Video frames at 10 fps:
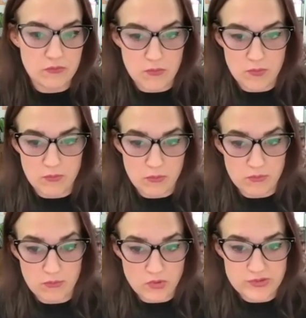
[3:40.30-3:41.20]
m-
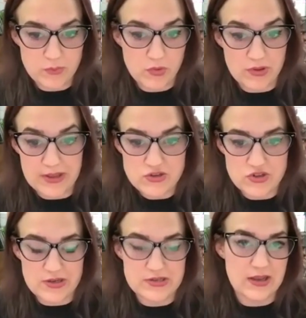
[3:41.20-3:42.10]
multiple
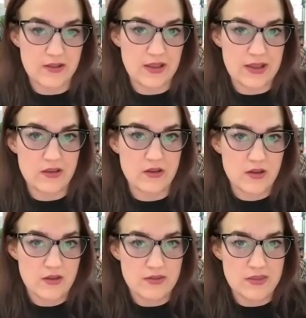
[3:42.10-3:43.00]
interests i like
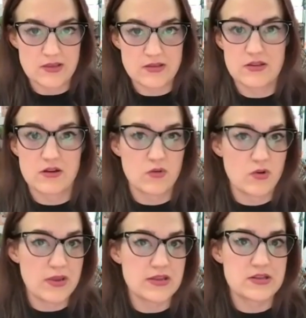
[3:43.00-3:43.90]
things that are
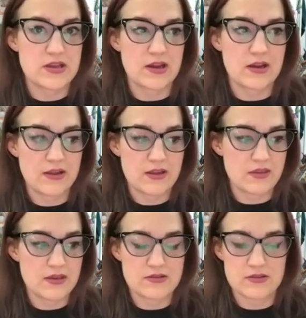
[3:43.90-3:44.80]
romantic i like
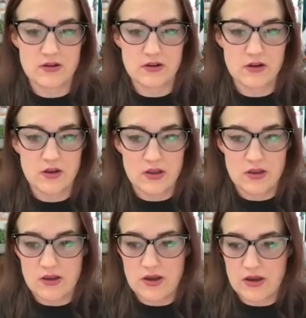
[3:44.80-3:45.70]
things that are
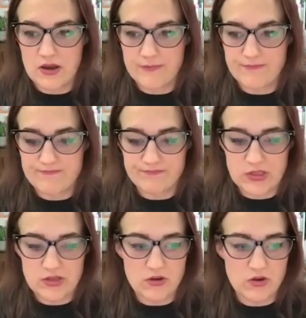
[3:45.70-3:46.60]
um
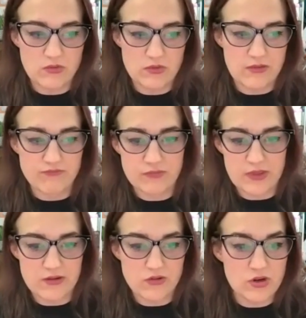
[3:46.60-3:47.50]
you know
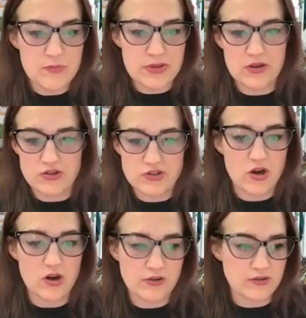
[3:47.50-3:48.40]
like creepy or
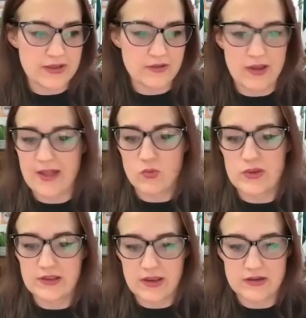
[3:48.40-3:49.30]
dark, like
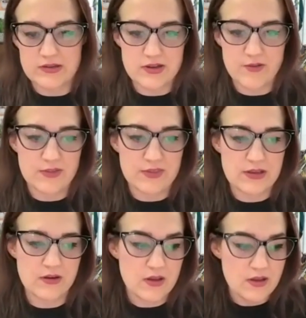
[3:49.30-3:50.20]
Halloween kind of stuff, and
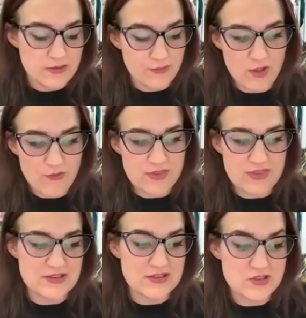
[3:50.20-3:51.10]
then the fluffy
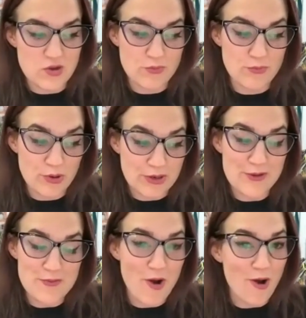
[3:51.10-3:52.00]
things. And so putting
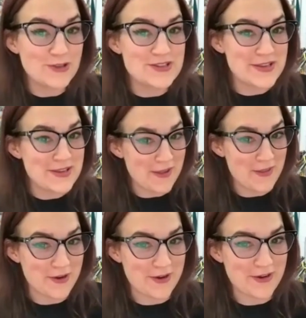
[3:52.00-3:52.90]
them all
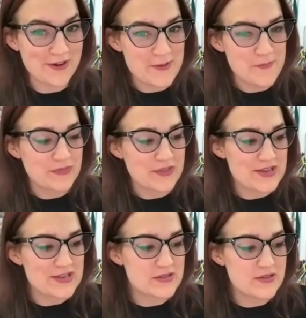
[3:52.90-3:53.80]
together mm-hmm.
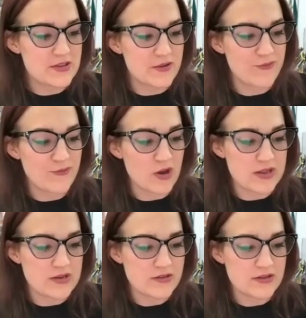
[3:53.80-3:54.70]
is the
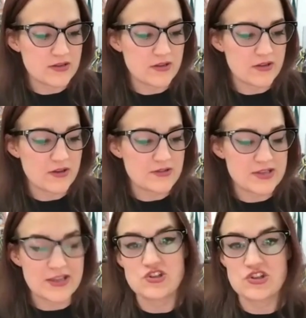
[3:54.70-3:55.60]
fun
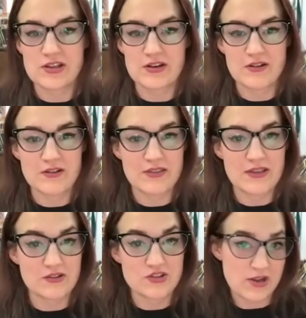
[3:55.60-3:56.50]
tension
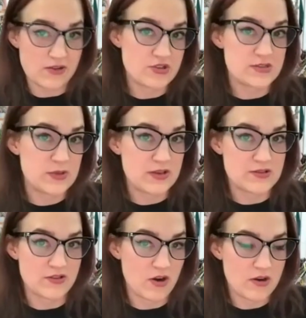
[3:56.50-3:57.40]
that challenges me as
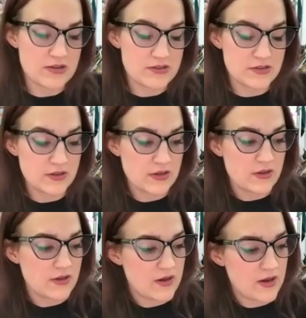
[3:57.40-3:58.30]
an artist.
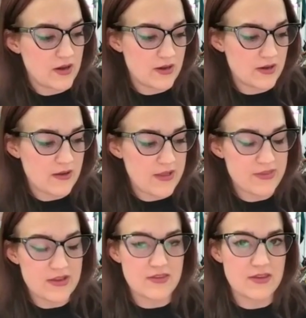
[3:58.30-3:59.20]
Uh, I
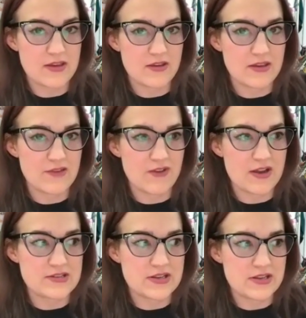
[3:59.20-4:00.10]
think that if I
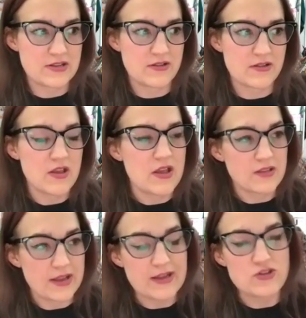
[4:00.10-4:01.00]
didn't
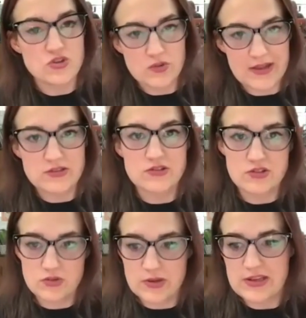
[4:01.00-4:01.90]
like, I do like to
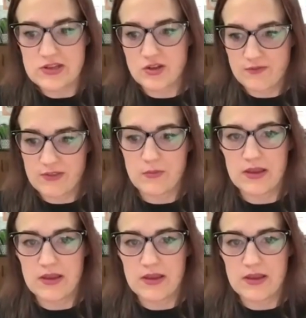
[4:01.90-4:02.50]
do each of them